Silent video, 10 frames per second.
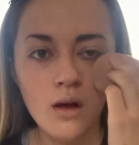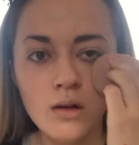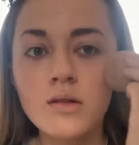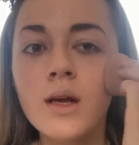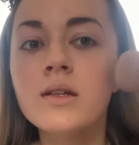
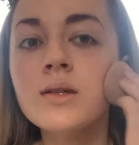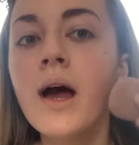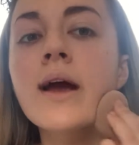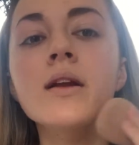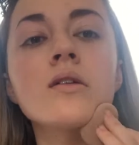So that's
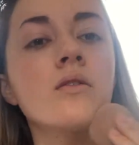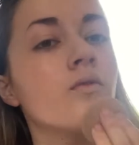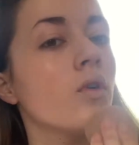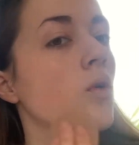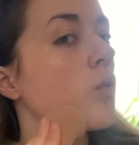kind of
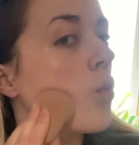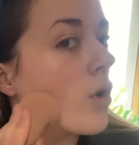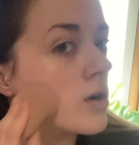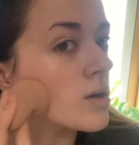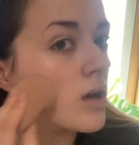
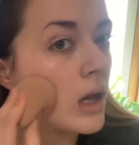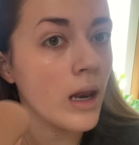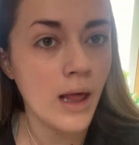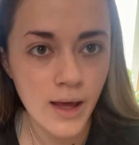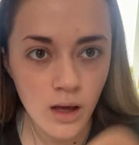one
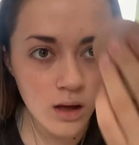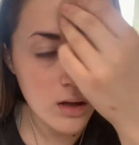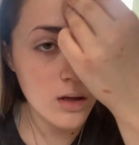layer.